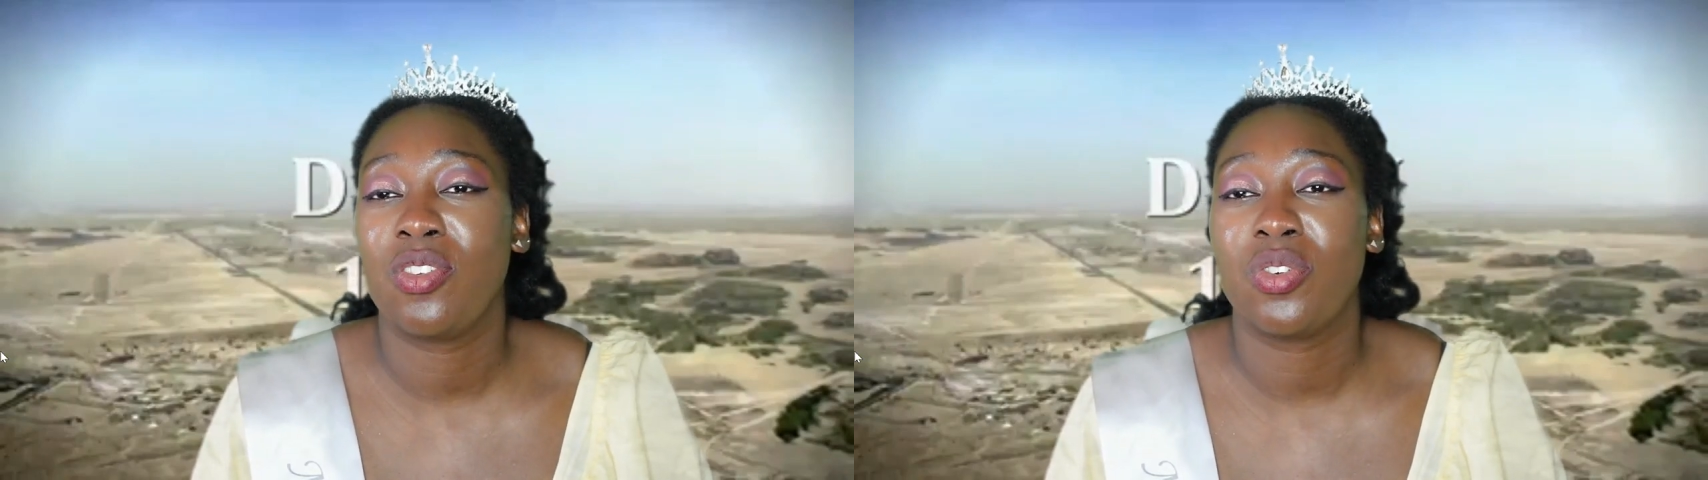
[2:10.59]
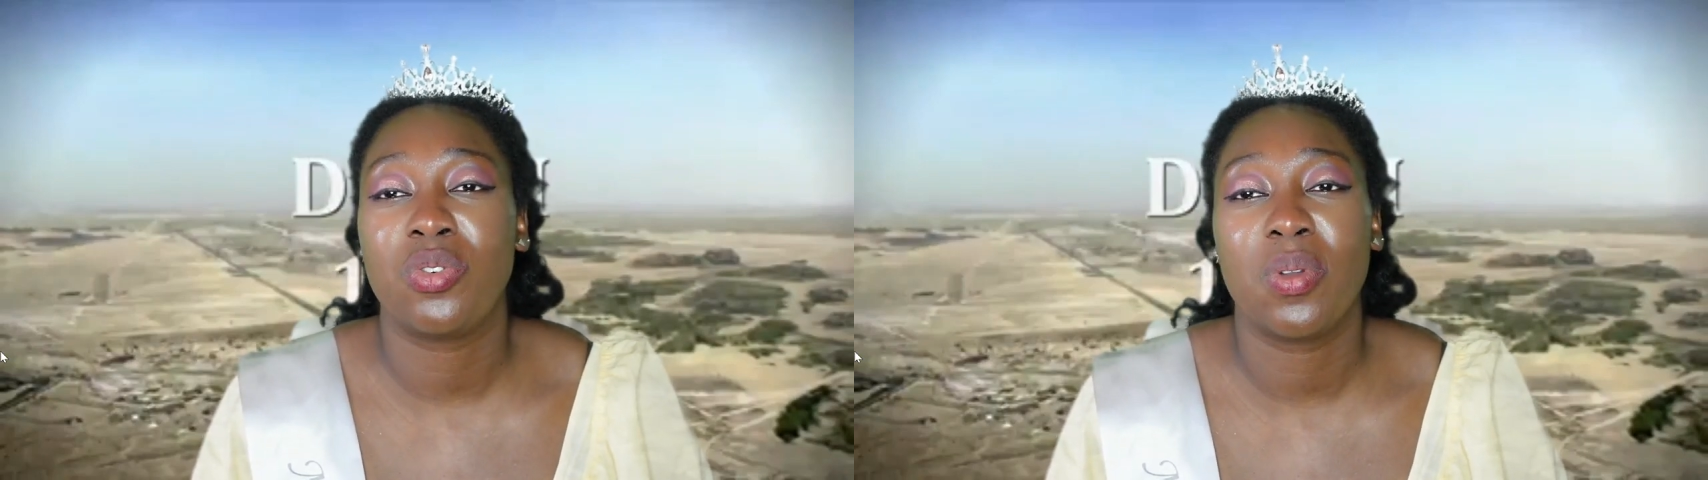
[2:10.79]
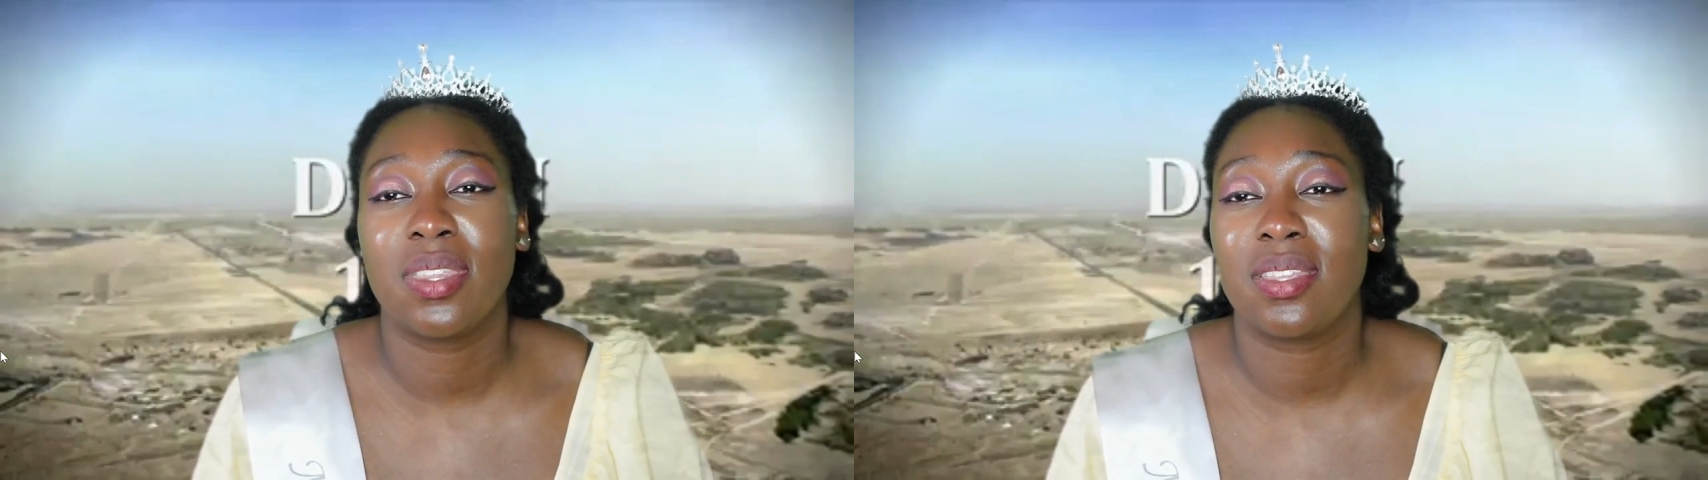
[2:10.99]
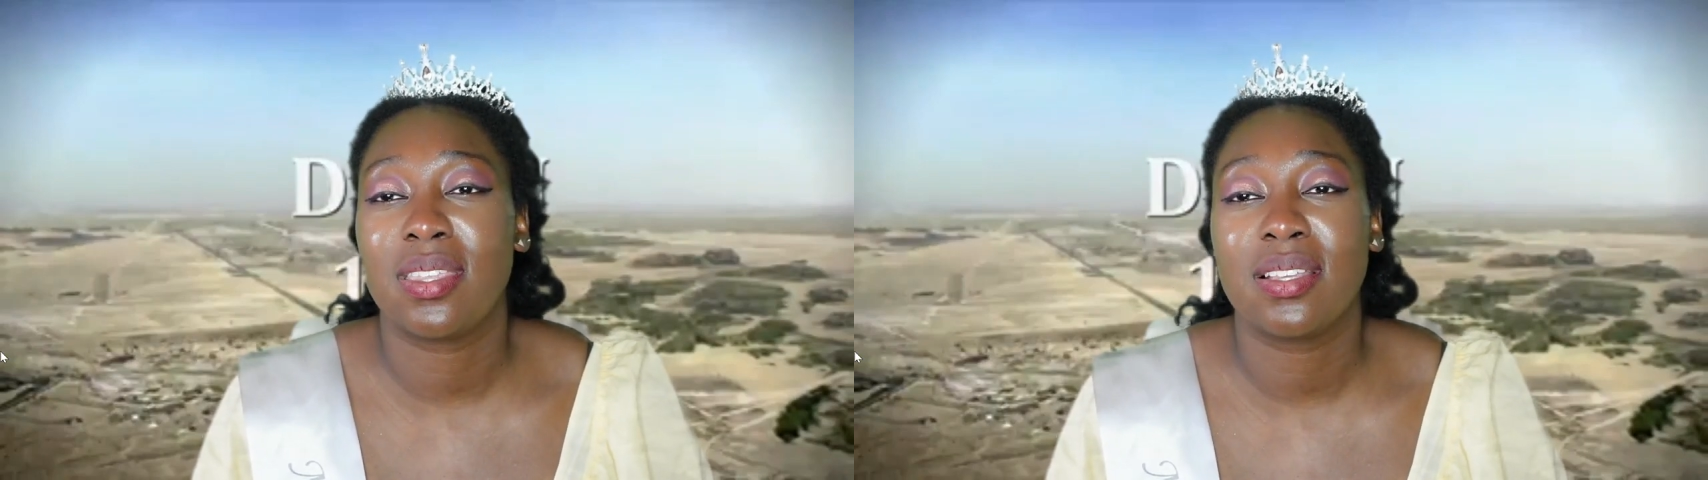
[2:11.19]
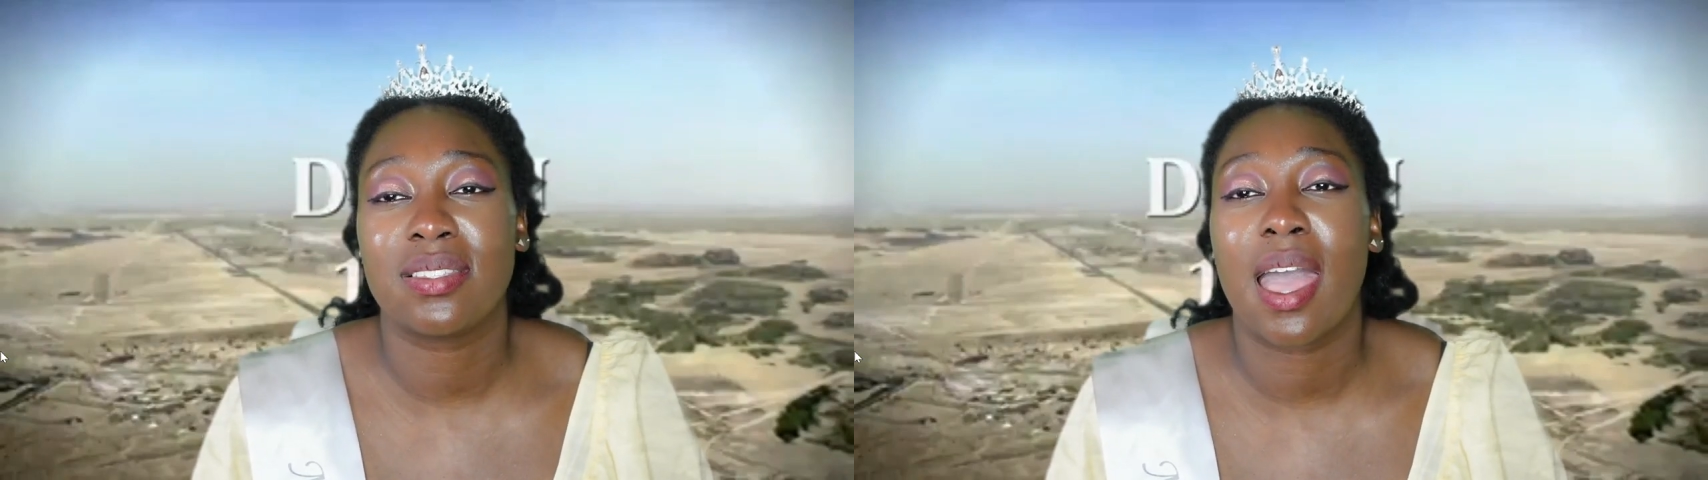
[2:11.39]
you're doing the
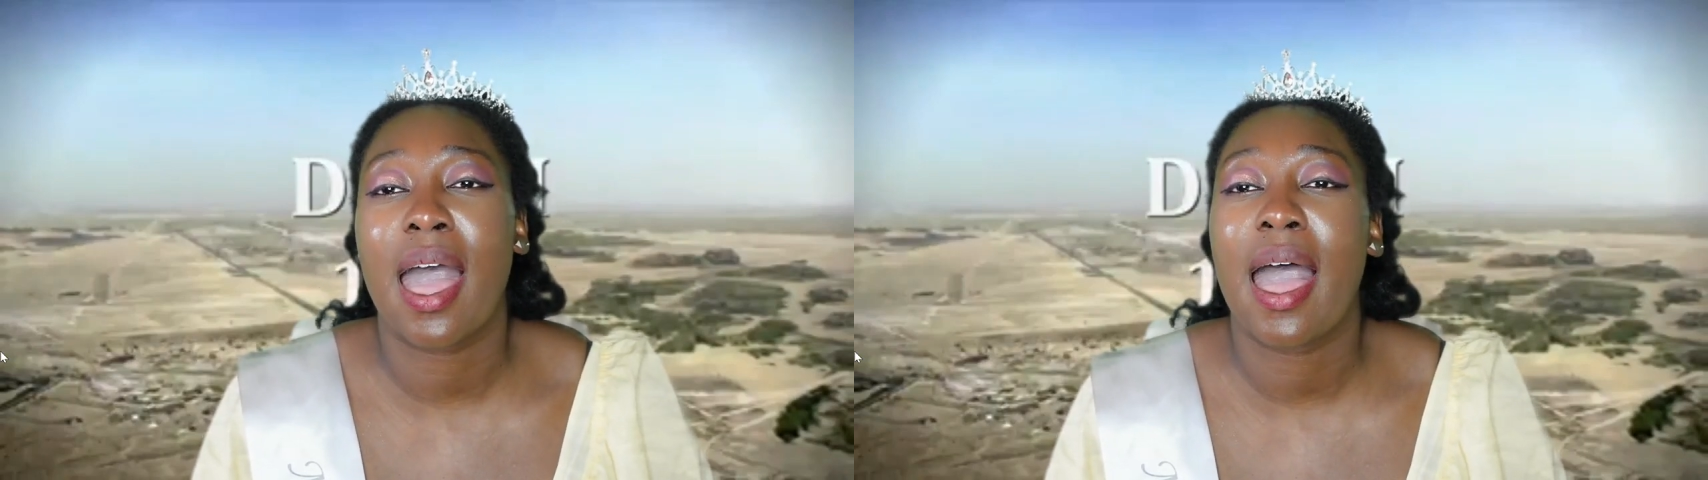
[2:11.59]
things that